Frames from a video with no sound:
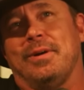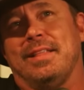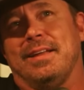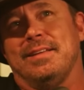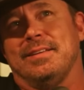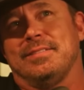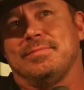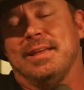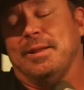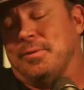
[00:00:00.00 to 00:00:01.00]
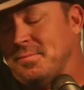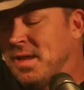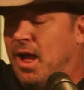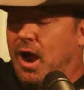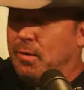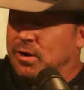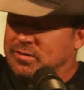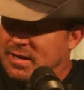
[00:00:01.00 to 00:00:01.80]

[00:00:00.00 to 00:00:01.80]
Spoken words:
way that is. Anyway, all right, we're going to